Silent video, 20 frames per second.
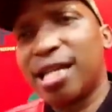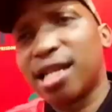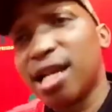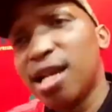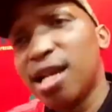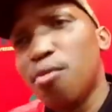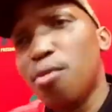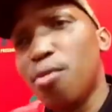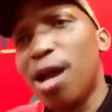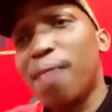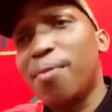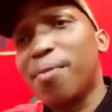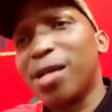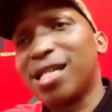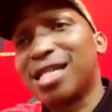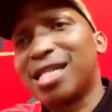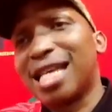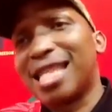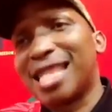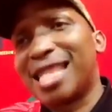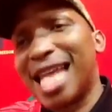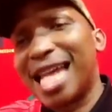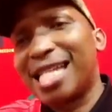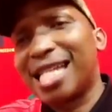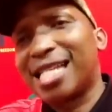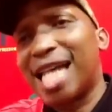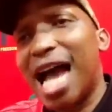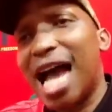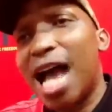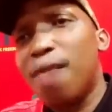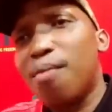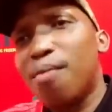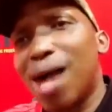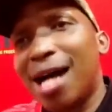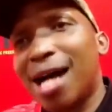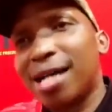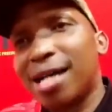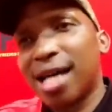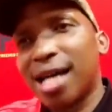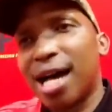Maybe it's the third time
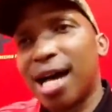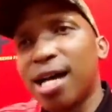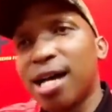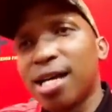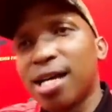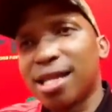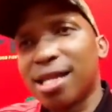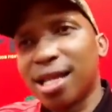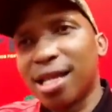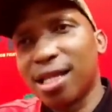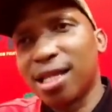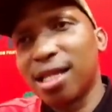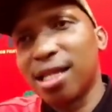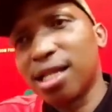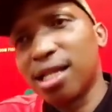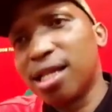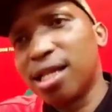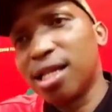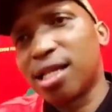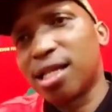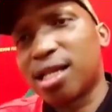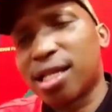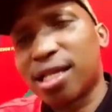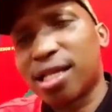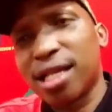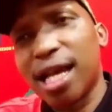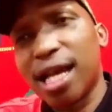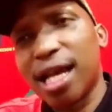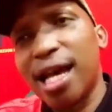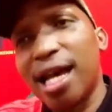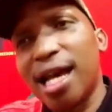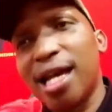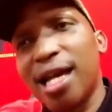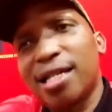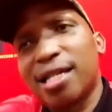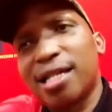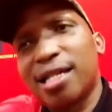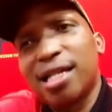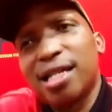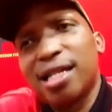under the, the, this uh,
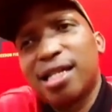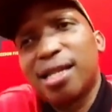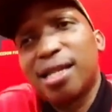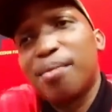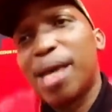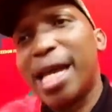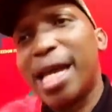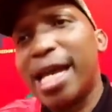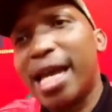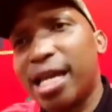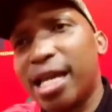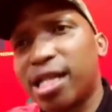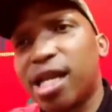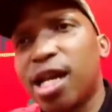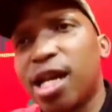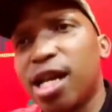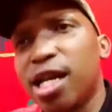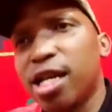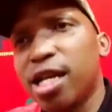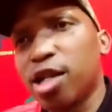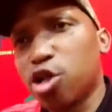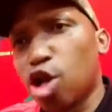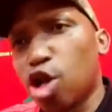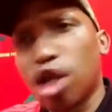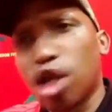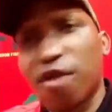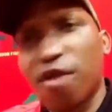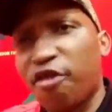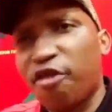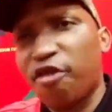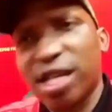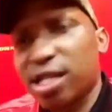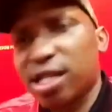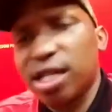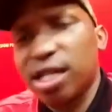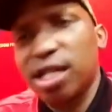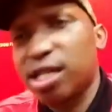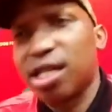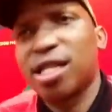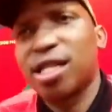city manager. It's not the first
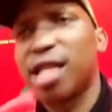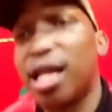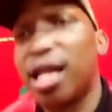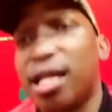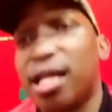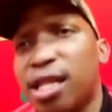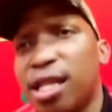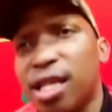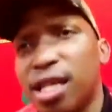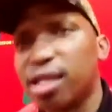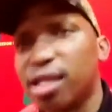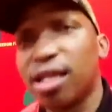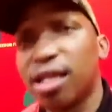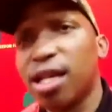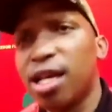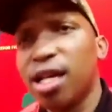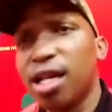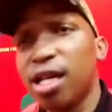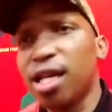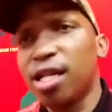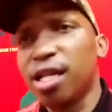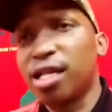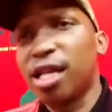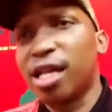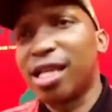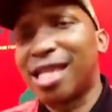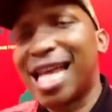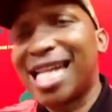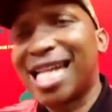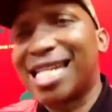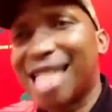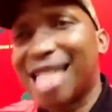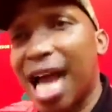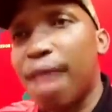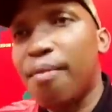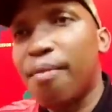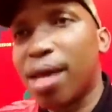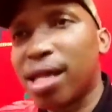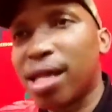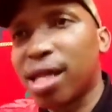incident. This is the third
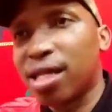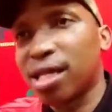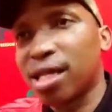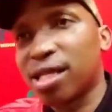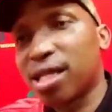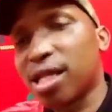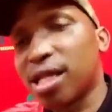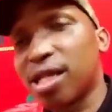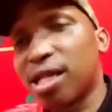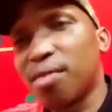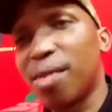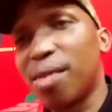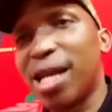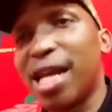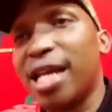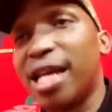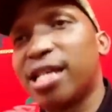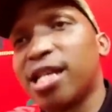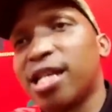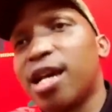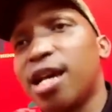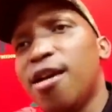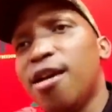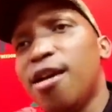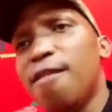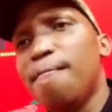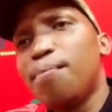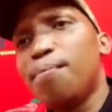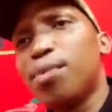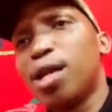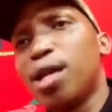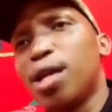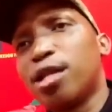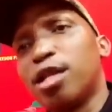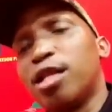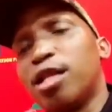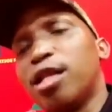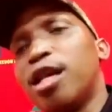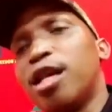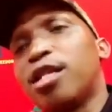time under the city manager. The,
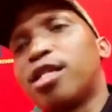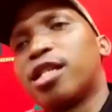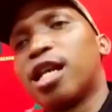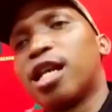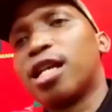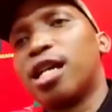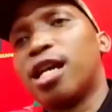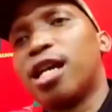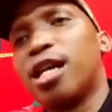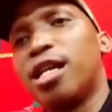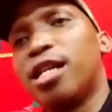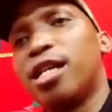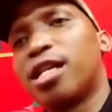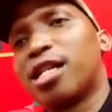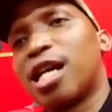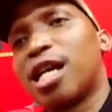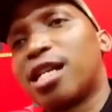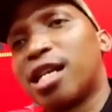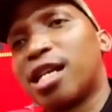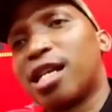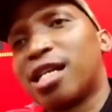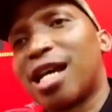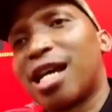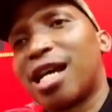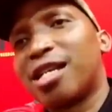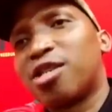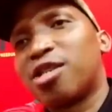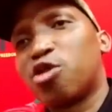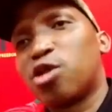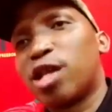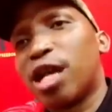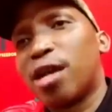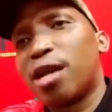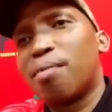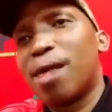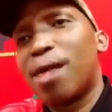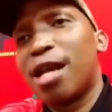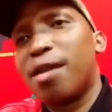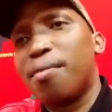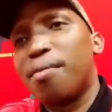the, the uh, national treasurer has to take
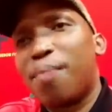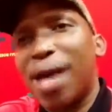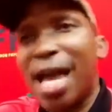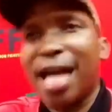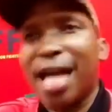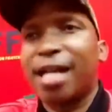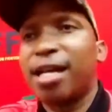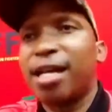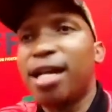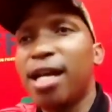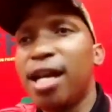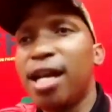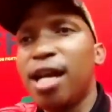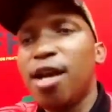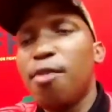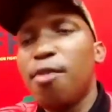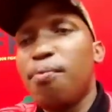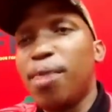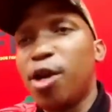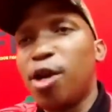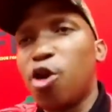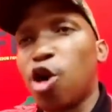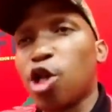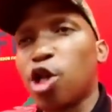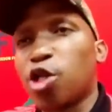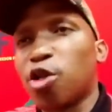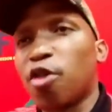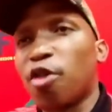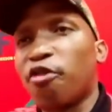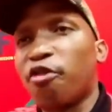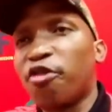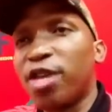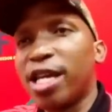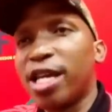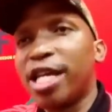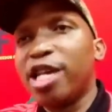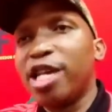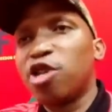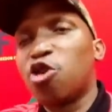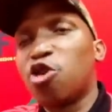money back because of
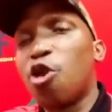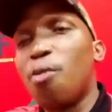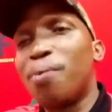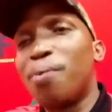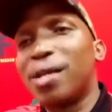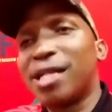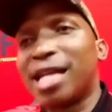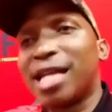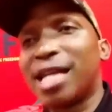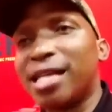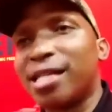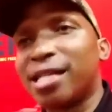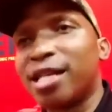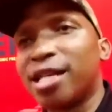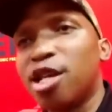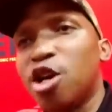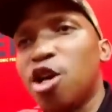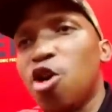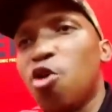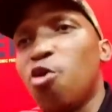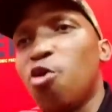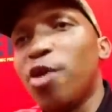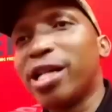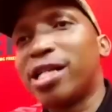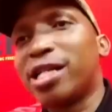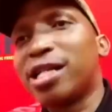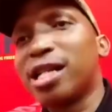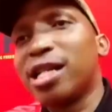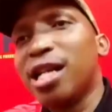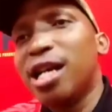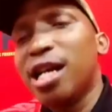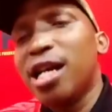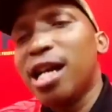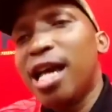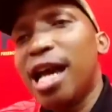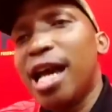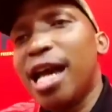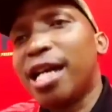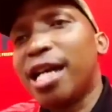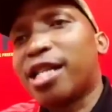incompetency which
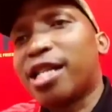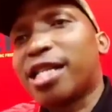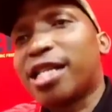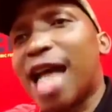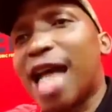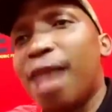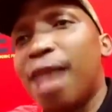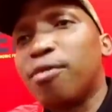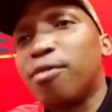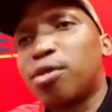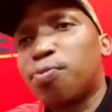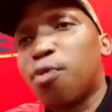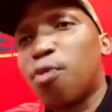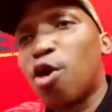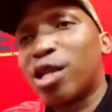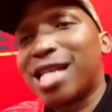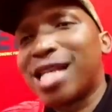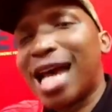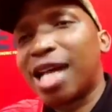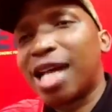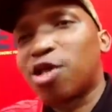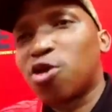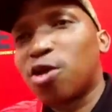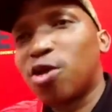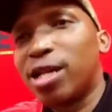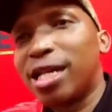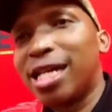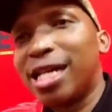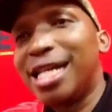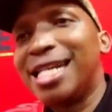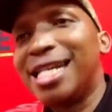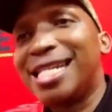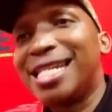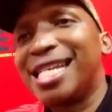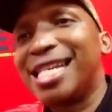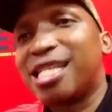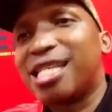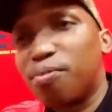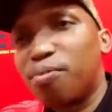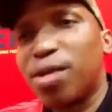at times borders on ill
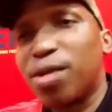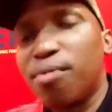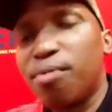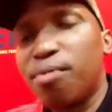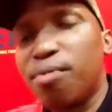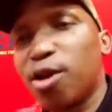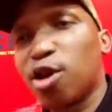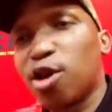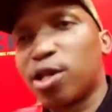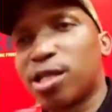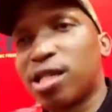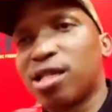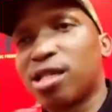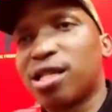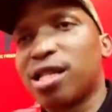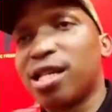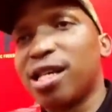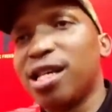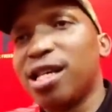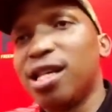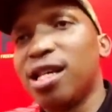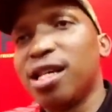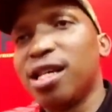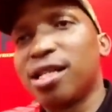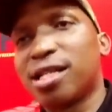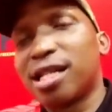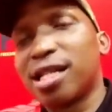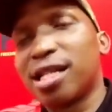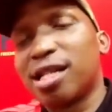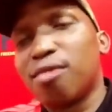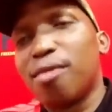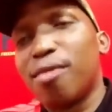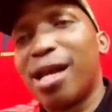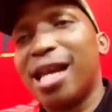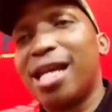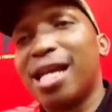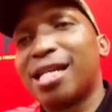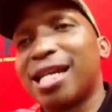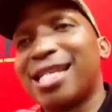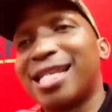discipline because this Ill, uh, city
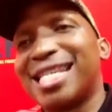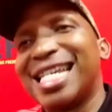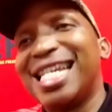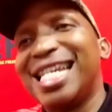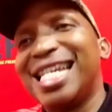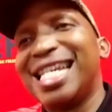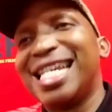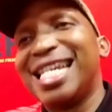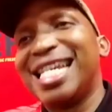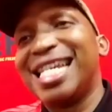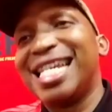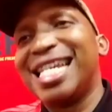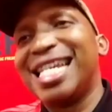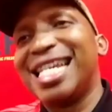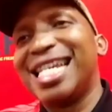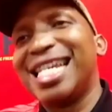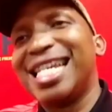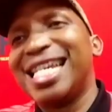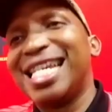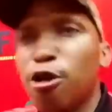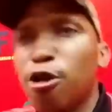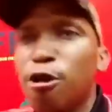manager is ill disciplined.